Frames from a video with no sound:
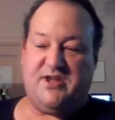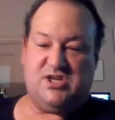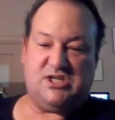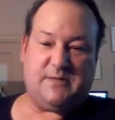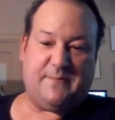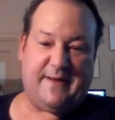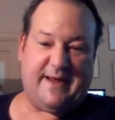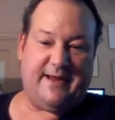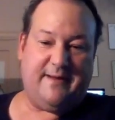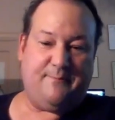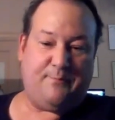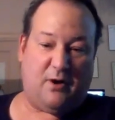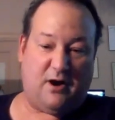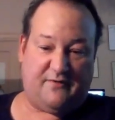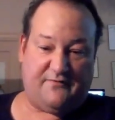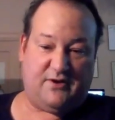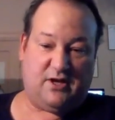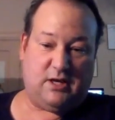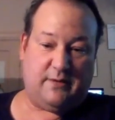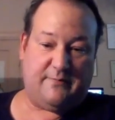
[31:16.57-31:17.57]
we used to be
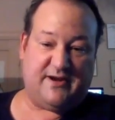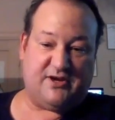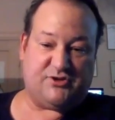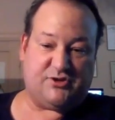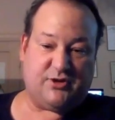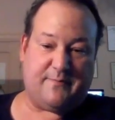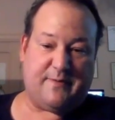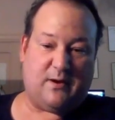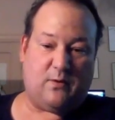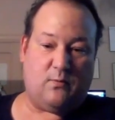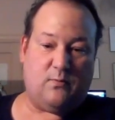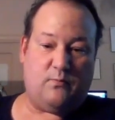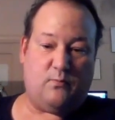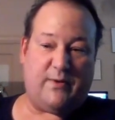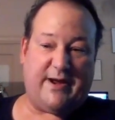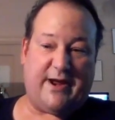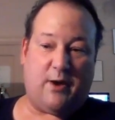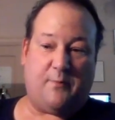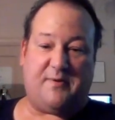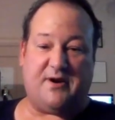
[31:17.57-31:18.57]
Parkview Elementary, but
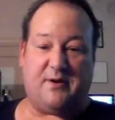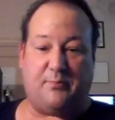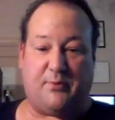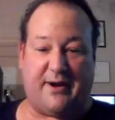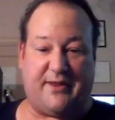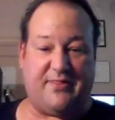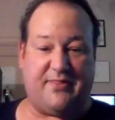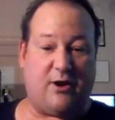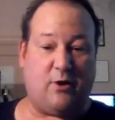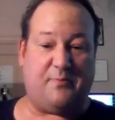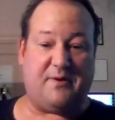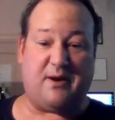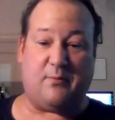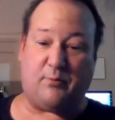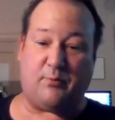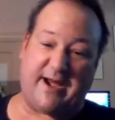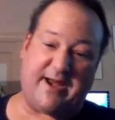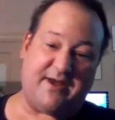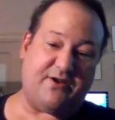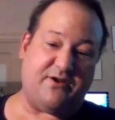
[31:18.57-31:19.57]
they opened
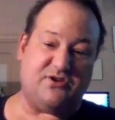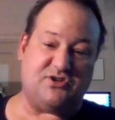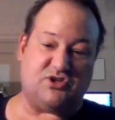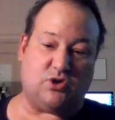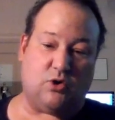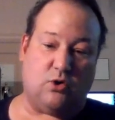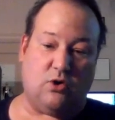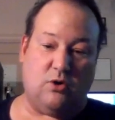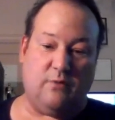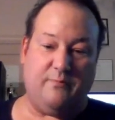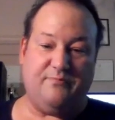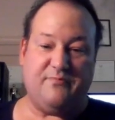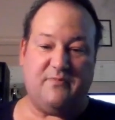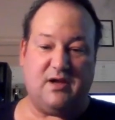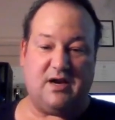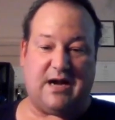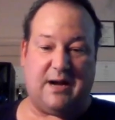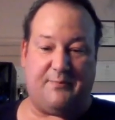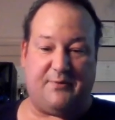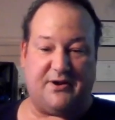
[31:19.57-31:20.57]
a brand new school
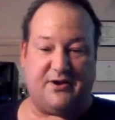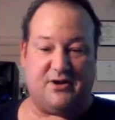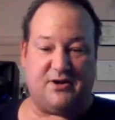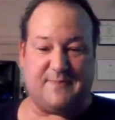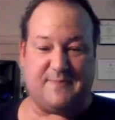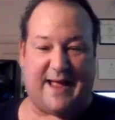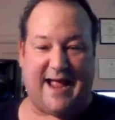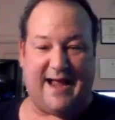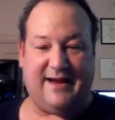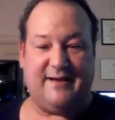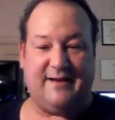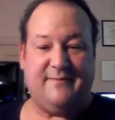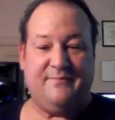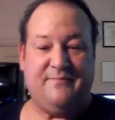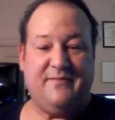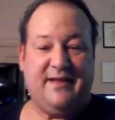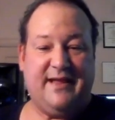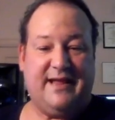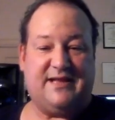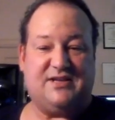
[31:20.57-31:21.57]
a couple years back.
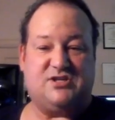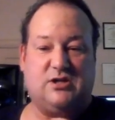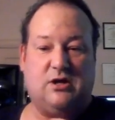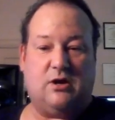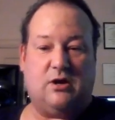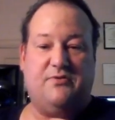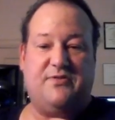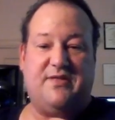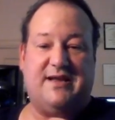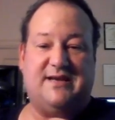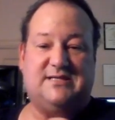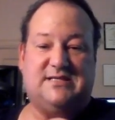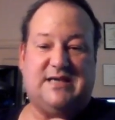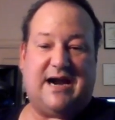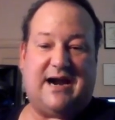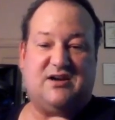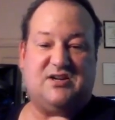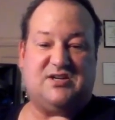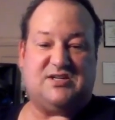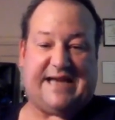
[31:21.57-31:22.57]
And so the
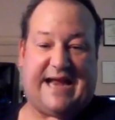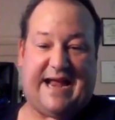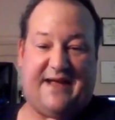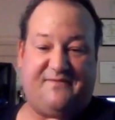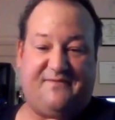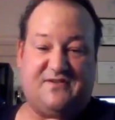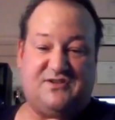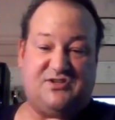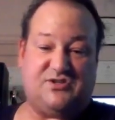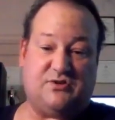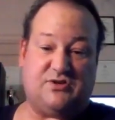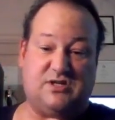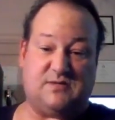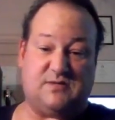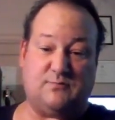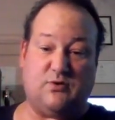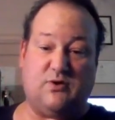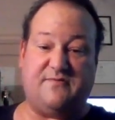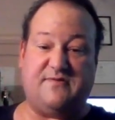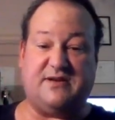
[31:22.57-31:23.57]
entire staff and
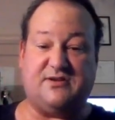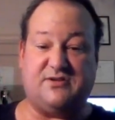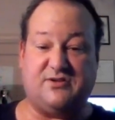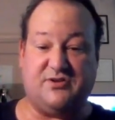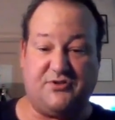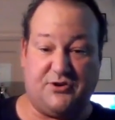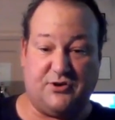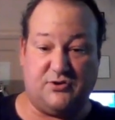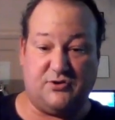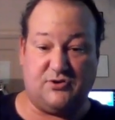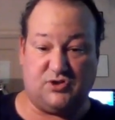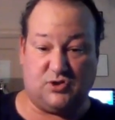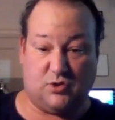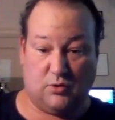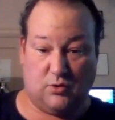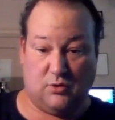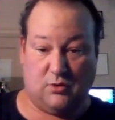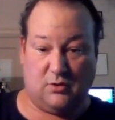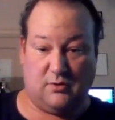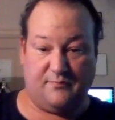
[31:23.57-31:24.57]
students moved into the new
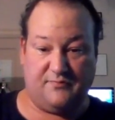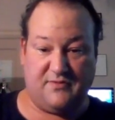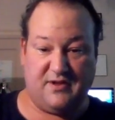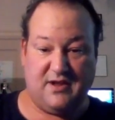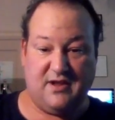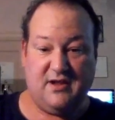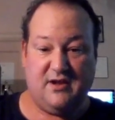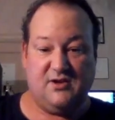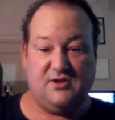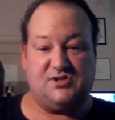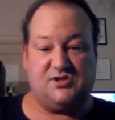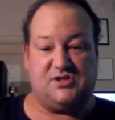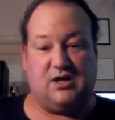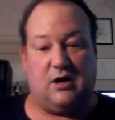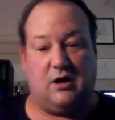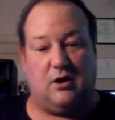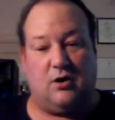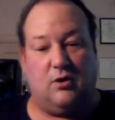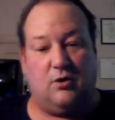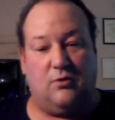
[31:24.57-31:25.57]
school.
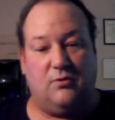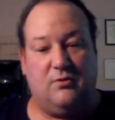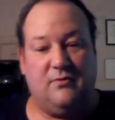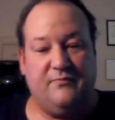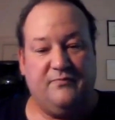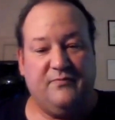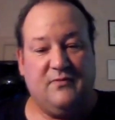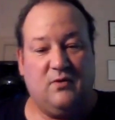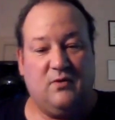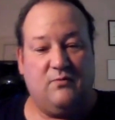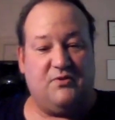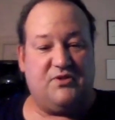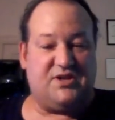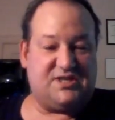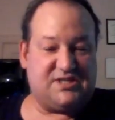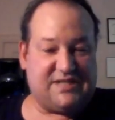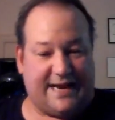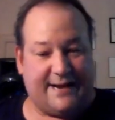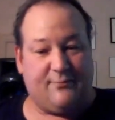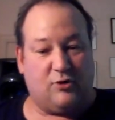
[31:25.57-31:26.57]
So
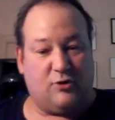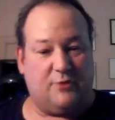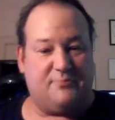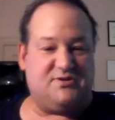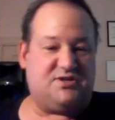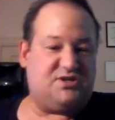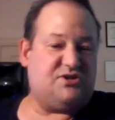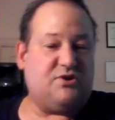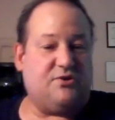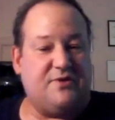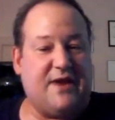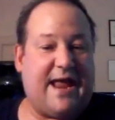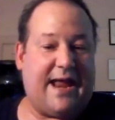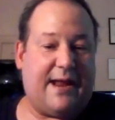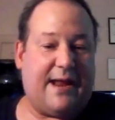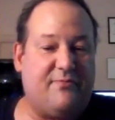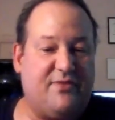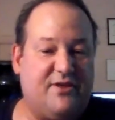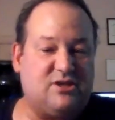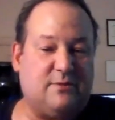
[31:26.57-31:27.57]
we're the same group, just new
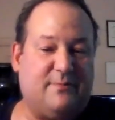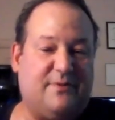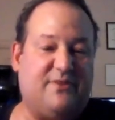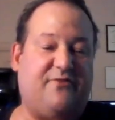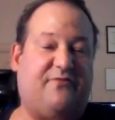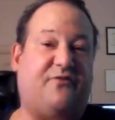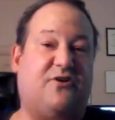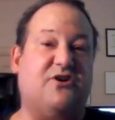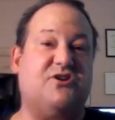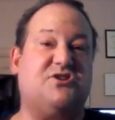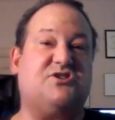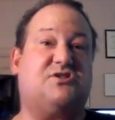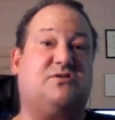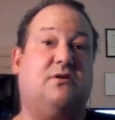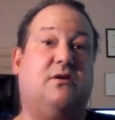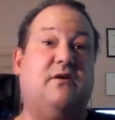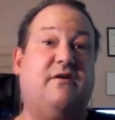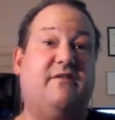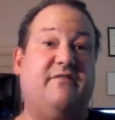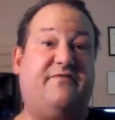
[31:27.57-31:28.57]
name. This will be the
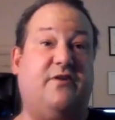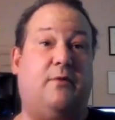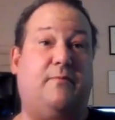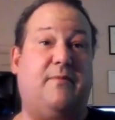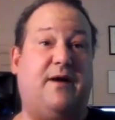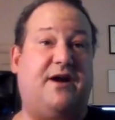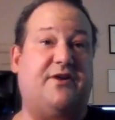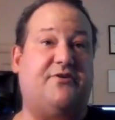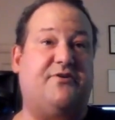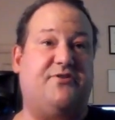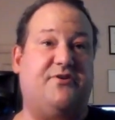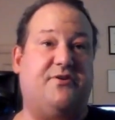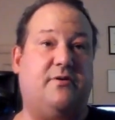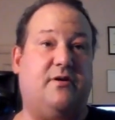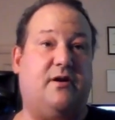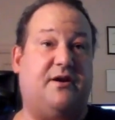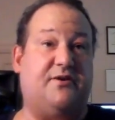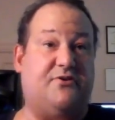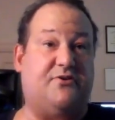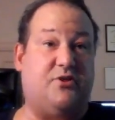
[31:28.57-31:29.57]
first film under
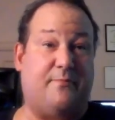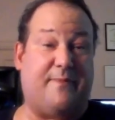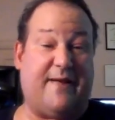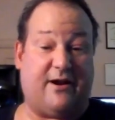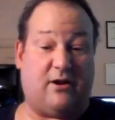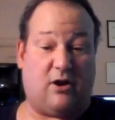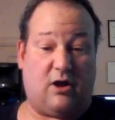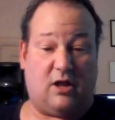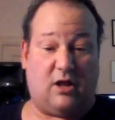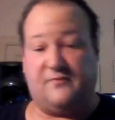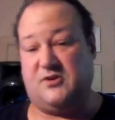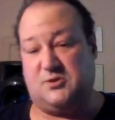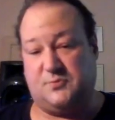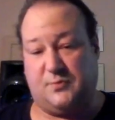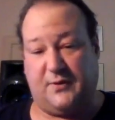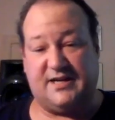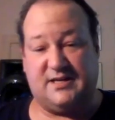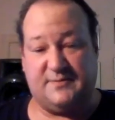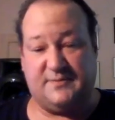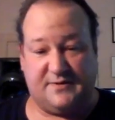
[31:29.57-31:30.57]
the banner
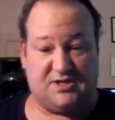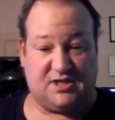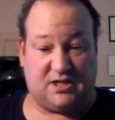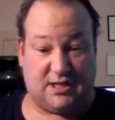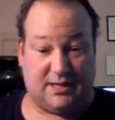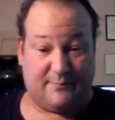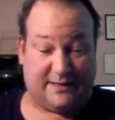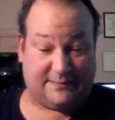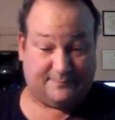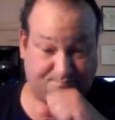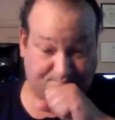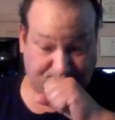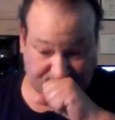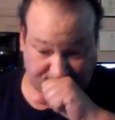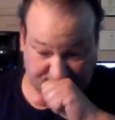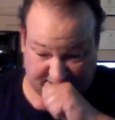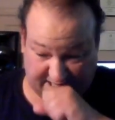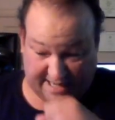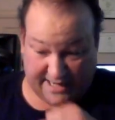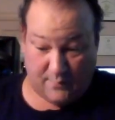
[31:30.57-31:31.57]
Oliver Springs Music Club. But
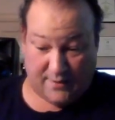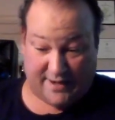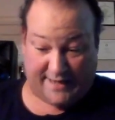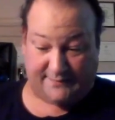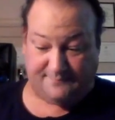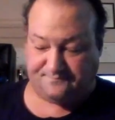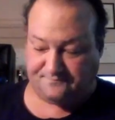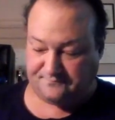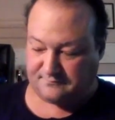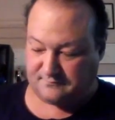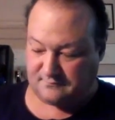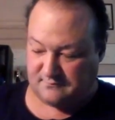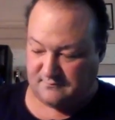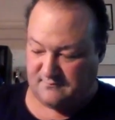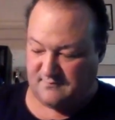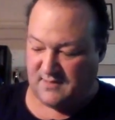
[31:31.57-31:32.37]
anyway,